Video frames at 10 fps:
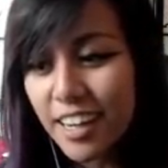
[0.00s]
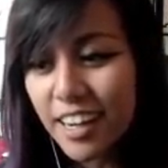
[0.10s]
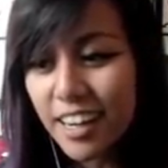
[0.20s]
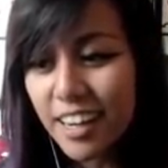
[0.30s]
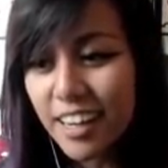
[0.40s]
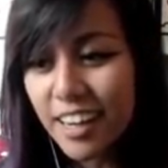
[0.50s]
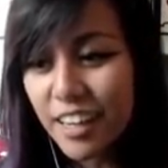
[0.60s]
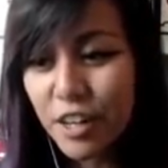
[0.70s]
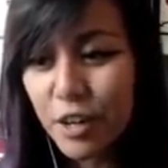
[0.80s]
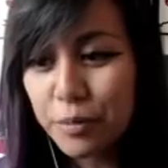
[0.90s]

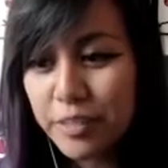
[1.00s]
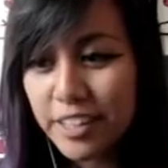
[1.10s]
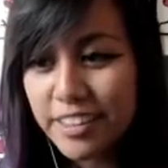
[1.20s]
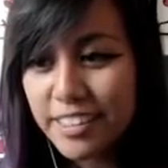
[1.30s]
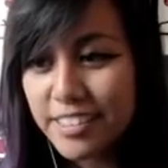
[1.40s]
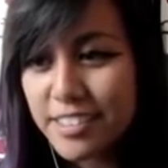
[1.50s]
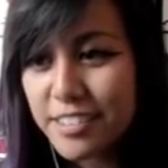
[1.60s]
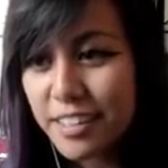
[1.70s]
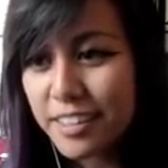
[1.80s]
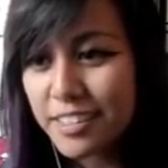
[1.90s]
I hope that
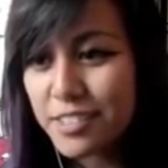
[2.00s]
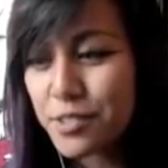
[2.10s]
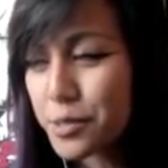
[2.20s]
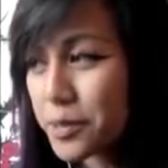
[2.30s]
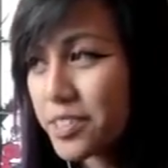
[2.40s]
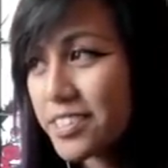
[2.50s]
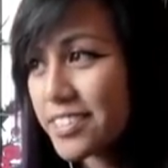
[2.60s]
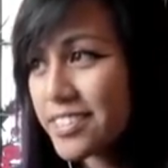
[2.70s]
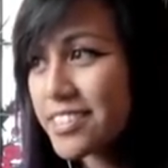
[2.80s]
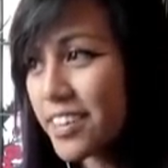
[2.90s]
these
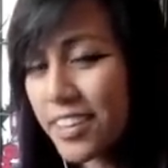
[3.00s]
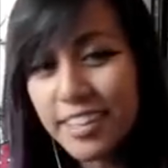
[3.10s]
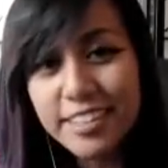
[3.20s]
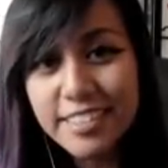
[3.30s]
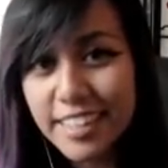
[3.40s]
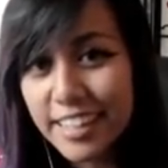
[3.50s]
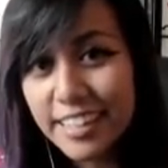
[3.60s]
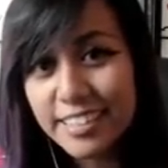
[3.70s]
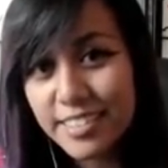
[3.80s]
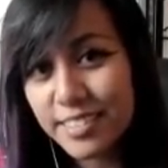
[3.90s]
duels are
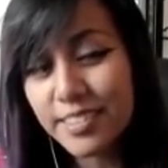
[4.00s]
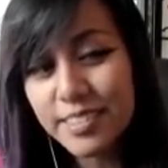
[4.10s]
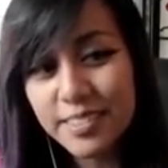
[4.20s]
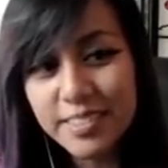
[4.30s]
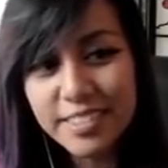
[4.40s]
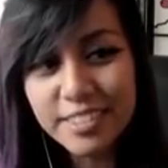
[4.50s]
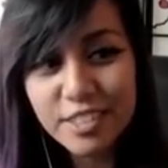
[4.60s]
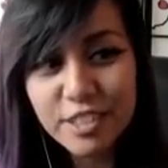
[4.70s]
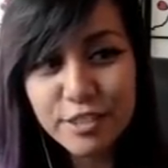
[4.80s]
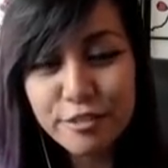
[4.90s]
entertaining to you.
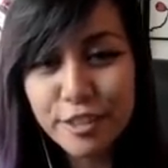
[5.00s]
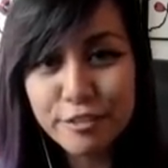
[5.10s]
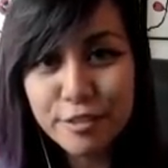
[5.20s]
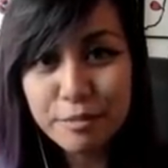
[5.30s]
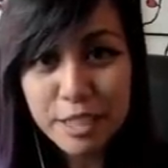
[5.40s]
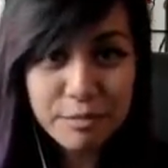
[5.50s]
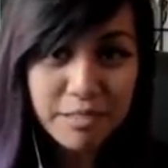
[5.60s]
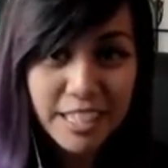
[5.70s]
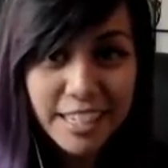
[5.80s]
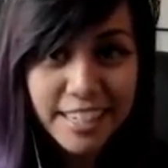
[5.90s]
They're sure fun for me to
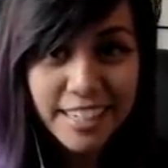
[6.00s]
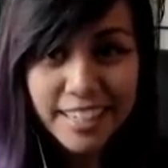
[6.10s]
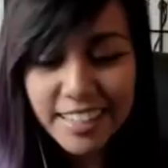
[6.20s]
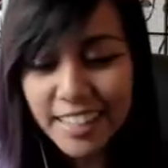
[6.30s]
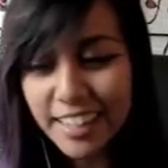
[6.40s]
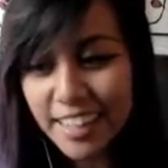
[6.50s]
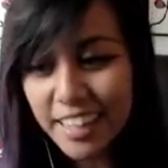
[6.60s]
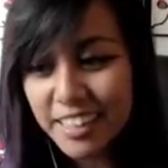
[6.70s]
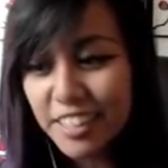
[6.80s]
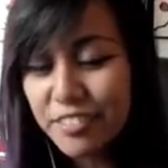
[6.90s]
play.
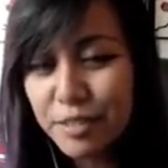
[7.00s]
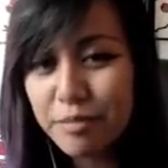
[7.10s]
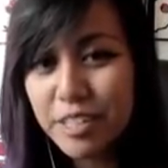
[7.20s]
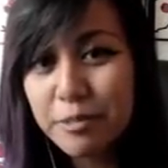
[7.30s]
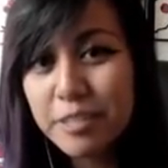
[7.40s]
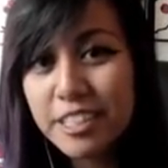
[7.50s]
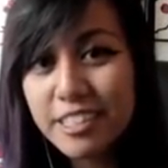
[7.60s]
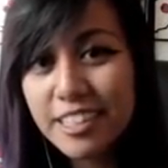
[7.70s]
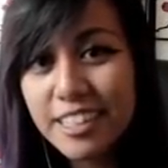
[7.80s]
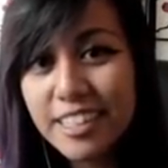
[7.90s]
I love the meta
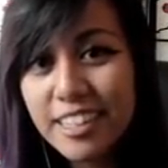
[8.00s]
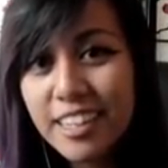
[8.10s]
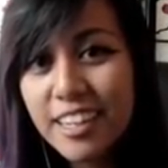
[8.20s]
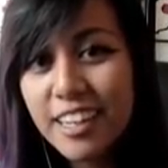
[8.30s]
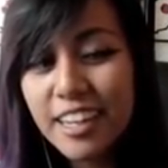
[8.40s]
weekly.